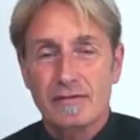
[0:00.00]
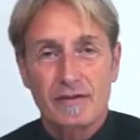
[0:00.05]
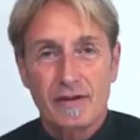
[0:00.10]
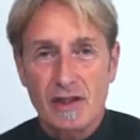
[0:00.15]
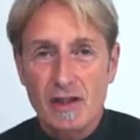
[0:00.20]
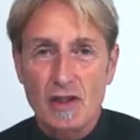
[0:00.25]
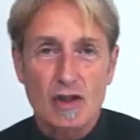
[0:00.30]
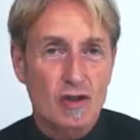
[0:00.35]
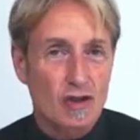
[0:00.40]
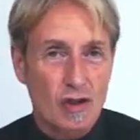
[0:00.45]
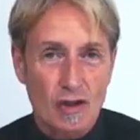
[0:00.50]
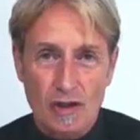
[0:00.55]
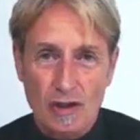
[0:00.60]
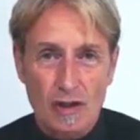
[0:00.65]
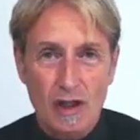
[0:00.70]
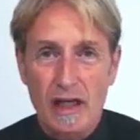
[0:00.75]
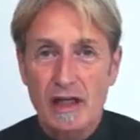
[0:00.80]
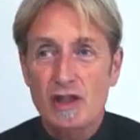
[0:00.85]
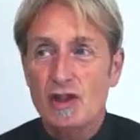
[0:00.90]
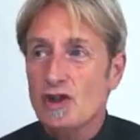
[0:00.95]

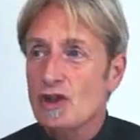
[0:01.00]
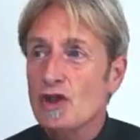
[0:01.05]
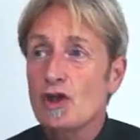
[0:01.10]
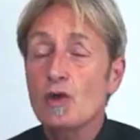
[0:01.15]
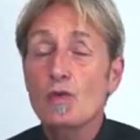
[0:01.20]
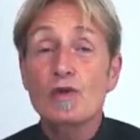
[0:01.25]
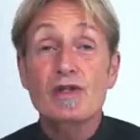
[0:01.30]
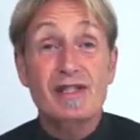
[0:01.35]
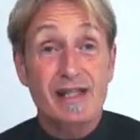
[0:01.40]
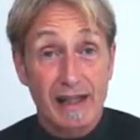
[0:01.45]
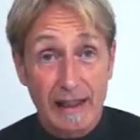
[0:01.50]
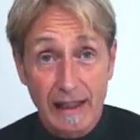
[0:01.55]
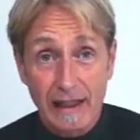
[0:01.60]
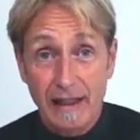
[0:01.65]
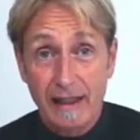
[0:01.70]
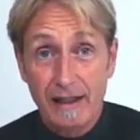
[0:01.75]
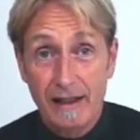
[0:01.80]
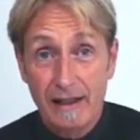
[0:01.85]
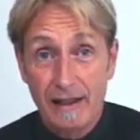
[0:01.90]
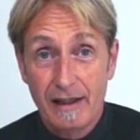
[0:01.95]
It's too
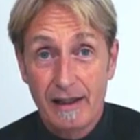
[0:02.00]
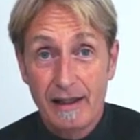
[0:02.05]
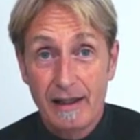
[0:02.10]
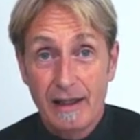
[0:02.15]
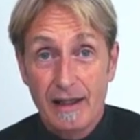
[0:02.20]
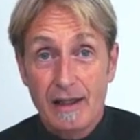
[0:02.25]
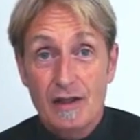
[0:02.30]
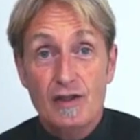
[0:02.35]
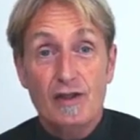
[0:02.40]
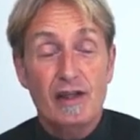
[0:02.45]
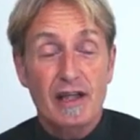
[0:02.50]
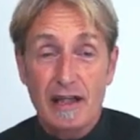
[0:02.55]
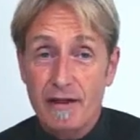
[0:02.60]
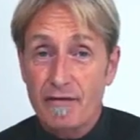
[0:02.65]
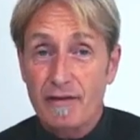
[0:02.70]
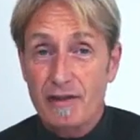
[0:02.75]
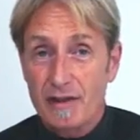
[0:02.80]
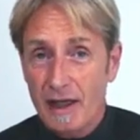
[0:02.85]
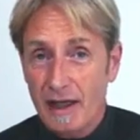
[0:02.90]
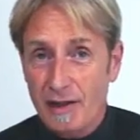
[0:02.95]
silly to
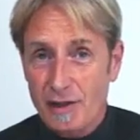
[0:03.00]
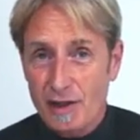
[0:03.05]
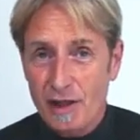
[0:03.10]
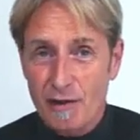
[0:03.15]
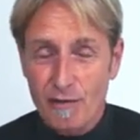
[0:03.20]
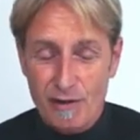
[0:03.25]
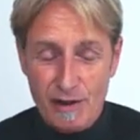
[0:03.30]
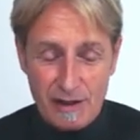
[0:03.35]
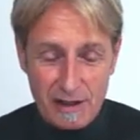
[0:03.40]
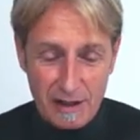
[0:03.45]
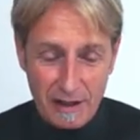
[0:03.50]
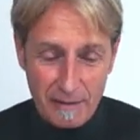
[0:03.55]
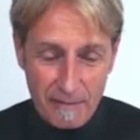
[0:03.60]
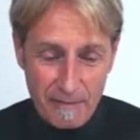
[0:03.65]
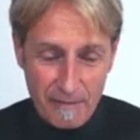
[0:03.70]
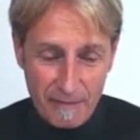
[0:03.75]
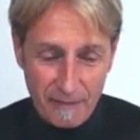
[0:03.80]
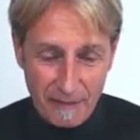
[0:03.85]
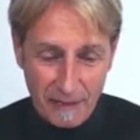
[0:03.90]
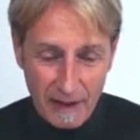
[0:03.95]
even take seriously.
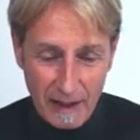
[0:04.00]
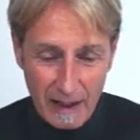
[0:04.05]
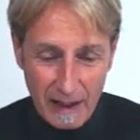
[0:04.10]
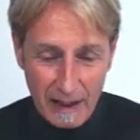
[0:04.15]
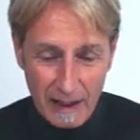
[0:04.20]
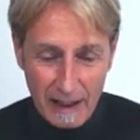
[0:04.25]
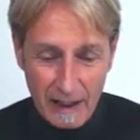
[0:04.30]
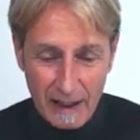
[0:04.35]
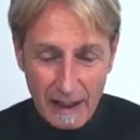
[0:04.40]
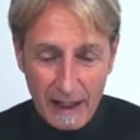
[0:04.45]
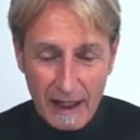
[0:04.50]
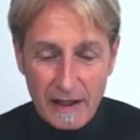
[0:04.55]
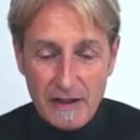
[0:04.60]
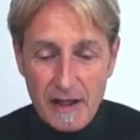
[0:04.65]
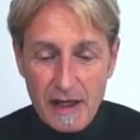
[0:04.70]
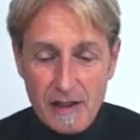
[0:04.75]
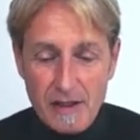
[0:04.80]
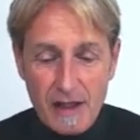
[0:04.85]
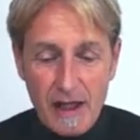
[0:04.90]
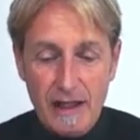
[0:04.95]
And
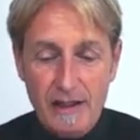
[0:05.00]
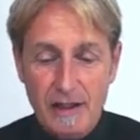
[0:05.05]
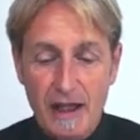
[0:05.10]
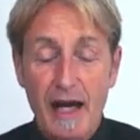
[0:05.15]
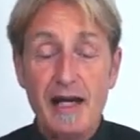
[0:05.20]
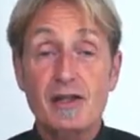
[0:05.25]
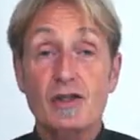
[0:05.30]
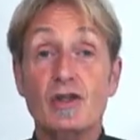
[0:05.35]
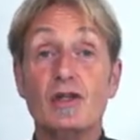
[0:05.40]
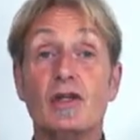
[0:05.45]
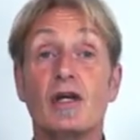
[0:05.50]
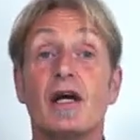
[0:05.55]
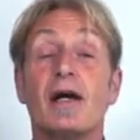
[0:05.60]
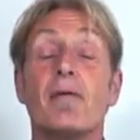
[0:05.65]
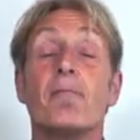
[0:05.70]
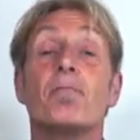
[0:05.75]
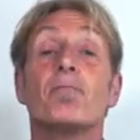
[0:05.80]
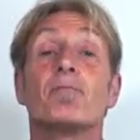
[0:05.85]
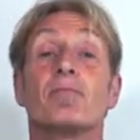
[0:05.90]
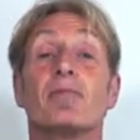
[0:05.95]
they said, yes,
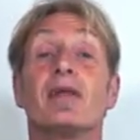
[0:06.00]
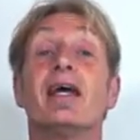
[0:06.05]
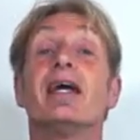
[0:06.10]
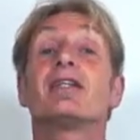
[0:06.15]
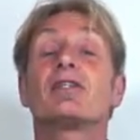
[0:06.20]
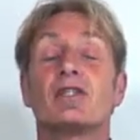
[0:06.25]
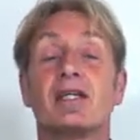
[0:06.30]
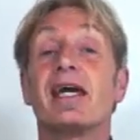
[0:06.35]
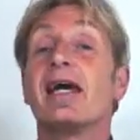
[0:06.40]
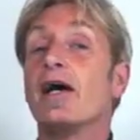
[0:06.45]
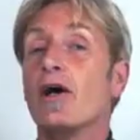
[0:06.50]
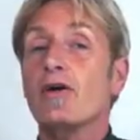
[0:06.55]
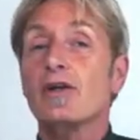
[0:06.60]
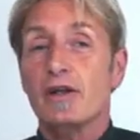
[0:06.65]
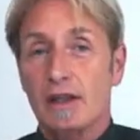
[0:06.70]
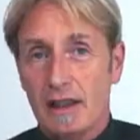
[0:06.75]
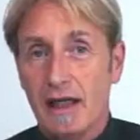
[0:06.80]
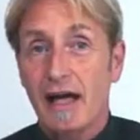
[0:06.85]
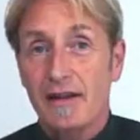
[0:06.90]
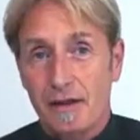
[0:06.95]
it's
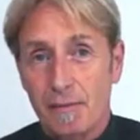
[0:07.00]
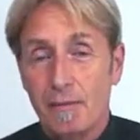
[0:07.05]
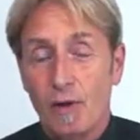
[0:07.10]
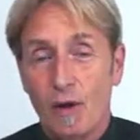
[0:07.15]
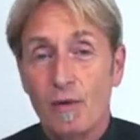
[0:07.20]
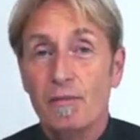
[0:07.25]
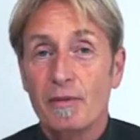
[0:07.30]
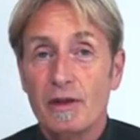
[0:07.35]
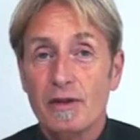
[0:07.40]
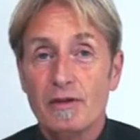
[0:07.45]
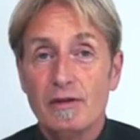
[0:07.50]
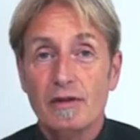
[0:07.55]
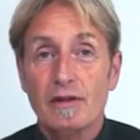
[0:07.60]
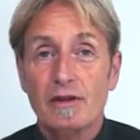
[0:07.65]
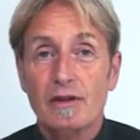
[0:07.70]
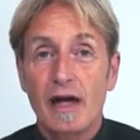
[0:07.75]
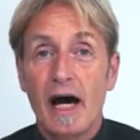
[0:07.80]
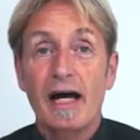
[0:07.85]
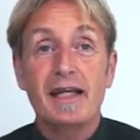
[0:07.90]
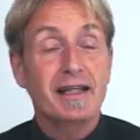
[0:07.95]
chaotic at the moment,
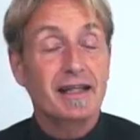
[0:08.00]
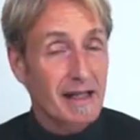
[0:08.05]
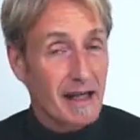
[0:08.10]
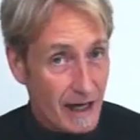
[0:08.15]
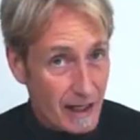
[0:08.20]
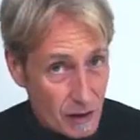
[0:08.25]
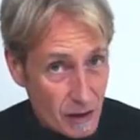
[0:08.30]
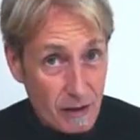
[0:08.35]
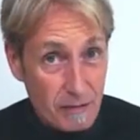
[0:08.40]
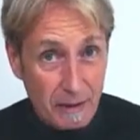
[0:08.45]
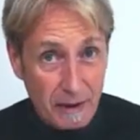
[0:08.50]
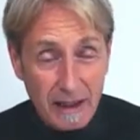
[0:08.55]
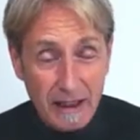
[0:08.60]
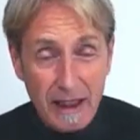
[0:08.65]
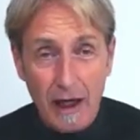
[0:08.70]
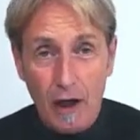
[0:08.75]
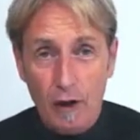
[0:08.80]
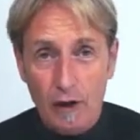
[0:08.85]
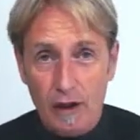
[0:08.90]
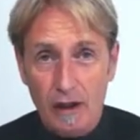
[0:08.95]
and it has to be
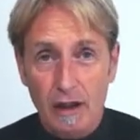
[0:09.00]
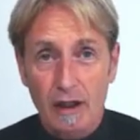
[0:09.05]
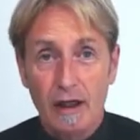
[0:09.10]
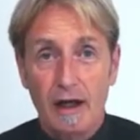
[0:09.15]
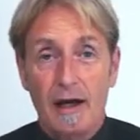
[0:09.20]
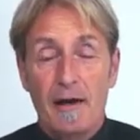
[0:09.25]
chaotic.